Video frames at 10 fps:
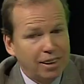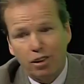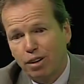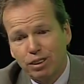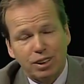And
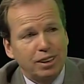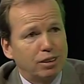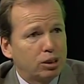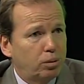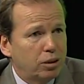obviously,
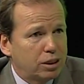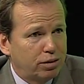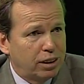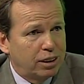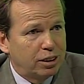there's sports
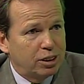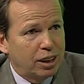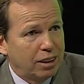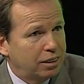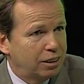figures.
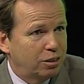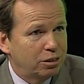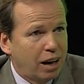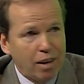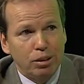You know,
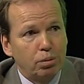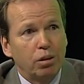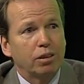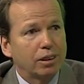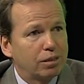Larry
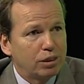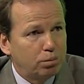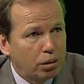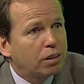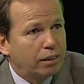Bird lived in
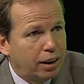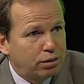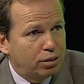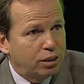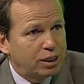Brookline,
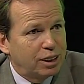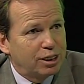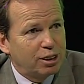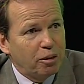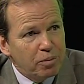for
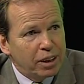instance. So,